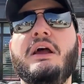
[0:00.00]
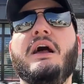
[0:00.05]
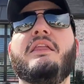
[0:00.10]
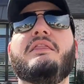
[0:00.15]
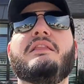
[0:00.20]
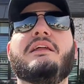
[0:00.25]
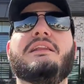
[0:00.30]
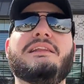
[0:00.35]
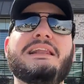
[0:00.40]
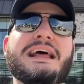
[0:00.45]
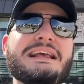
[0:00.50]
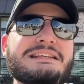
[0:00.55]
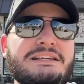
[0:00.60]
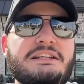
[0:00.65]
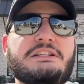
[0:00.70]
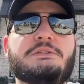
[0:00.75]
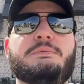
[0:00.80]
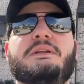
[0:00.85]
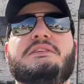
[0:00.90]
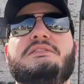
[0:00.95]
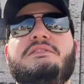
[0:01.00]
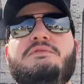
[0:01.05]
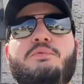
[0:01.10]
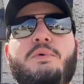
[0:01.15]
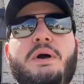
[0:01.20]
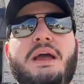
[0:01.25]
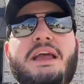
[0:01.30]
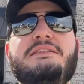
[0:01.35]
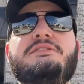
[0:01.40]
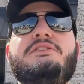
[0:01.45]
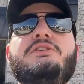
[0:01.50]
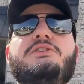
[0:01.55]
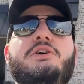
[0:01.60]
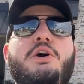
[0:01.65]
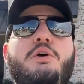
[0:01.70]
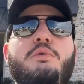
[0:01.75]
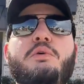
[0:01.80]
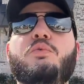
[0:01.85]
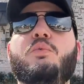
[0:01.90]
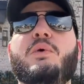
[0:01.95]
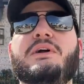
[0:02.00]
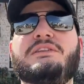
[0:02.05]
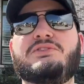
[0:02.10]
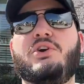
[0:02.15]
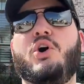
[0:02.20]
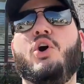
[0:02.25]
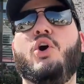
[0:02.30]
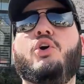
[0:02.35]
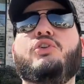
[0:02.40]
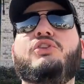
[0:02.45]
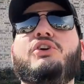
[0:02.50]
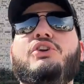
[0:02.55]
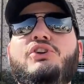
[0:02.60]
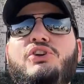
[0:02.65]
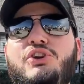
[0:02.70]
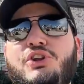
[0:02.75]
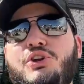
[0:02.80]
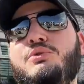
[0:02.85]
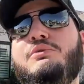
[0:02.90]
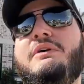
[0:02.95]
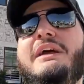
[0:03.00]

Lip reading: The less expensive way is to go with what's called new